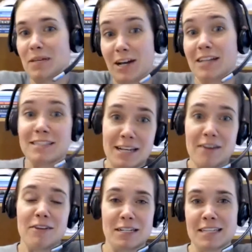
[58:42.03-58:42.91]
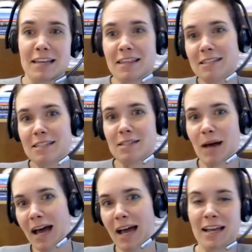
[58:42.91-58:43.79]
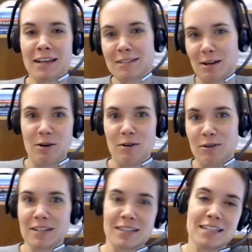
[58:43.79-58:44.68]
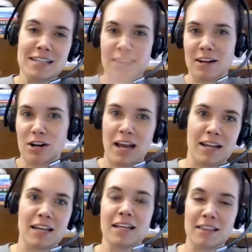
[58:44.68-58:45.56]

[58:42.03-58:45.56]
on stuff and it's like this is my zone and they're kind of